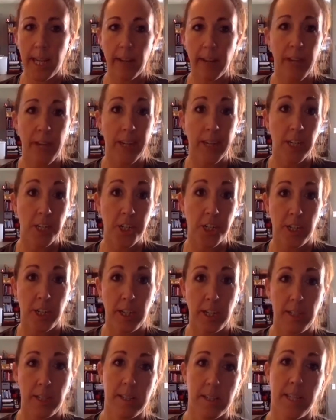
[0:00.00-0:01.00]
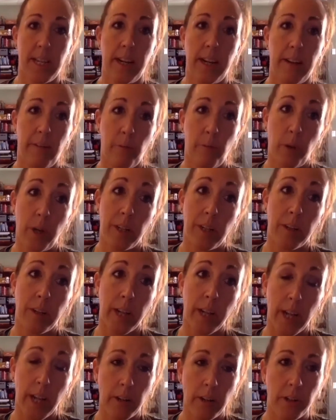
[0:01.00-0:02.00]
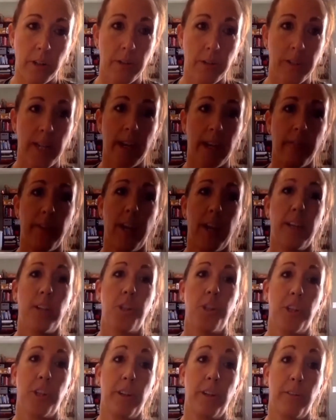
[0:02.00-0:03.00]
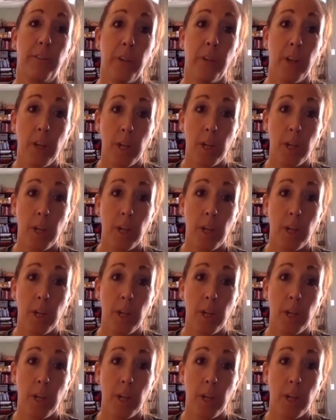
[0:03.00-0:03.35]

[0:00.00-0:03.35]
advantage, instead of what you can't do, take advantage of,